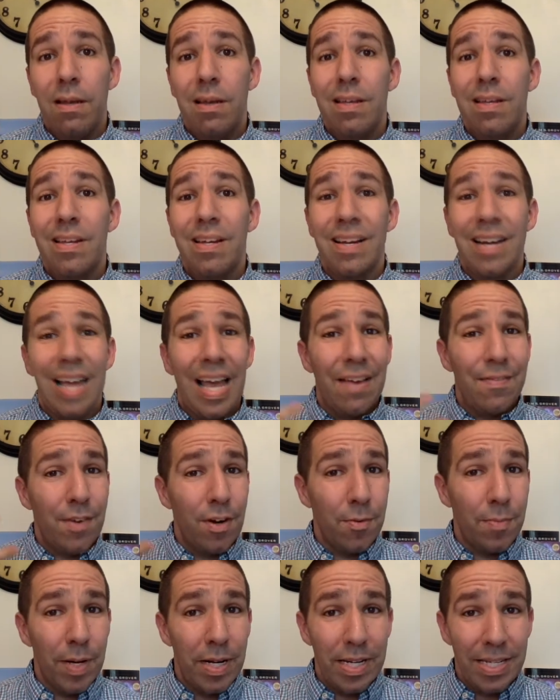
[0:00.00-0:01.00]
you're going to have
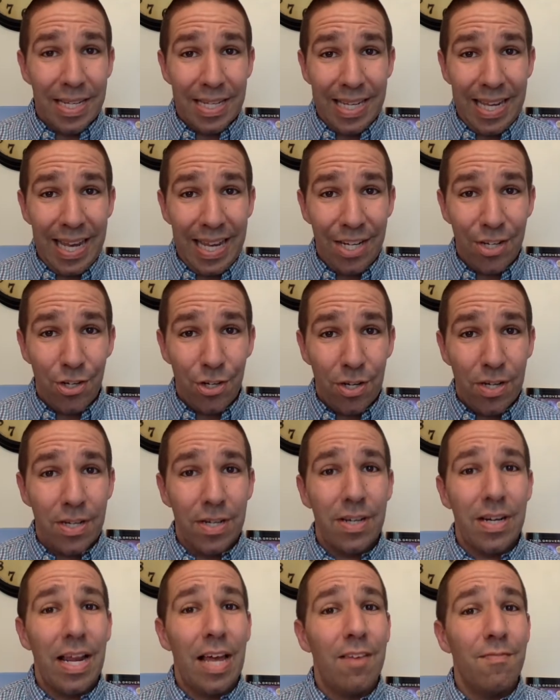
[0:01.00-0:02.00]
everybody's attention.
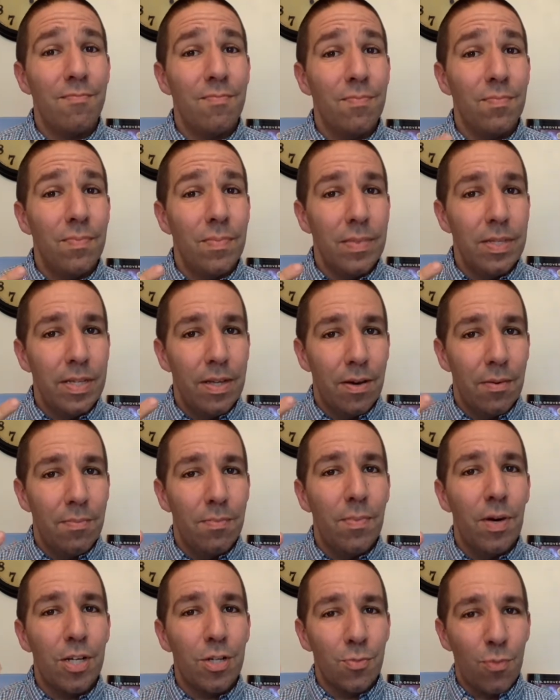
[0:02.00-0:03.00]
You're going to have, you know,
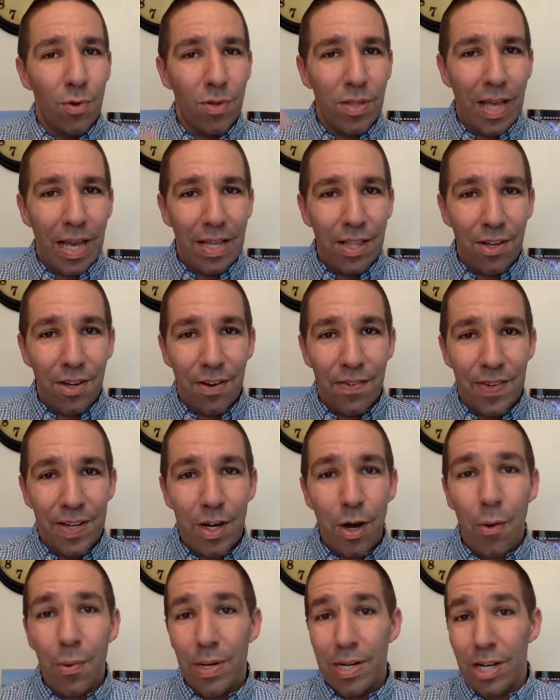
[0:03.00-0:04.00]
much more likelihood of it
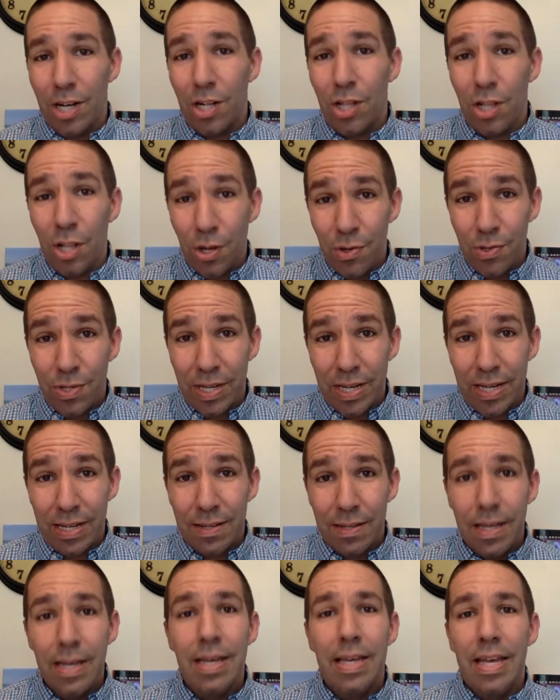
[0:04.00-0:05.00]
going to closing
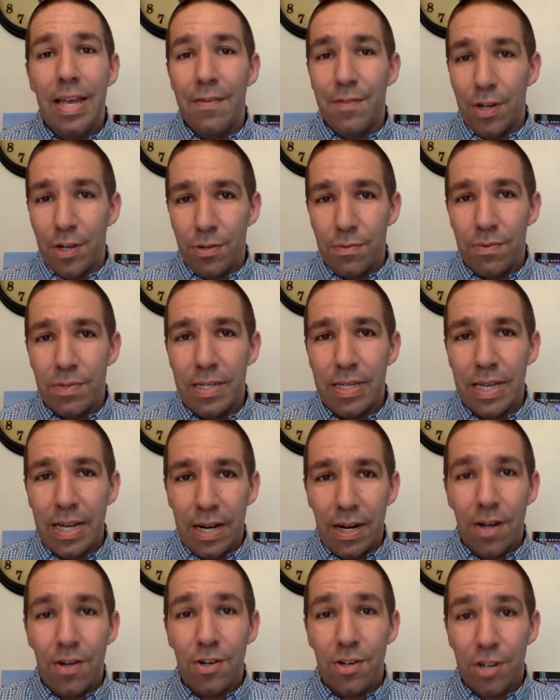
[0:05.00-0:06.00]
if you get
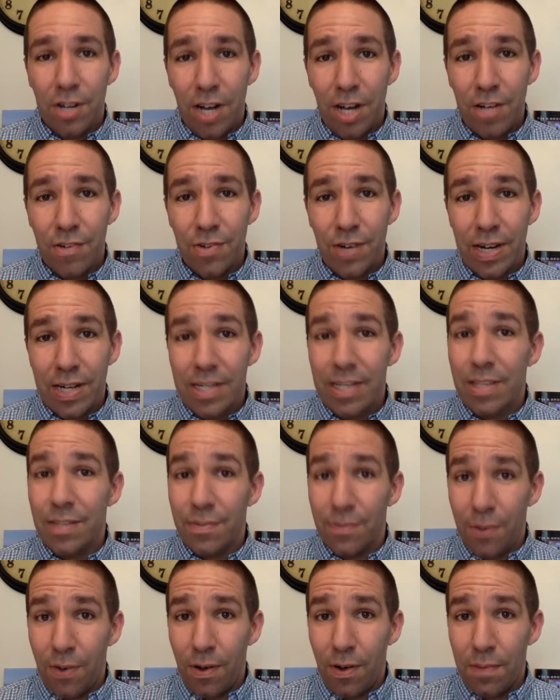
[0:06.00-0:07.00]
it under contract in the
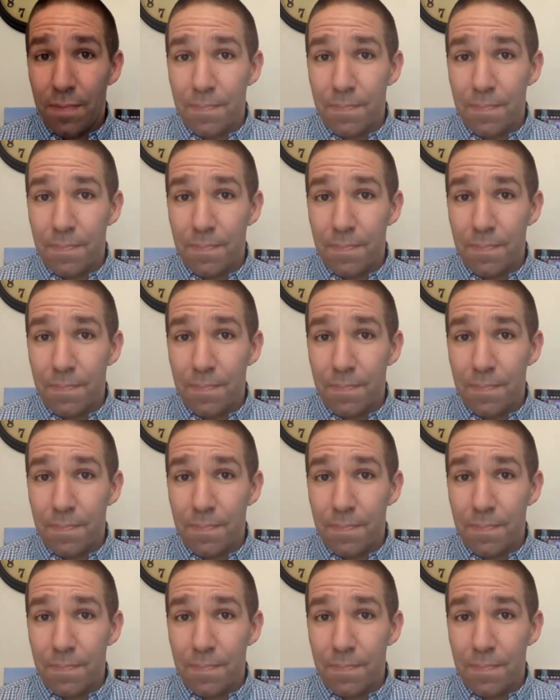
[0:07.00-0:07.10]
fall.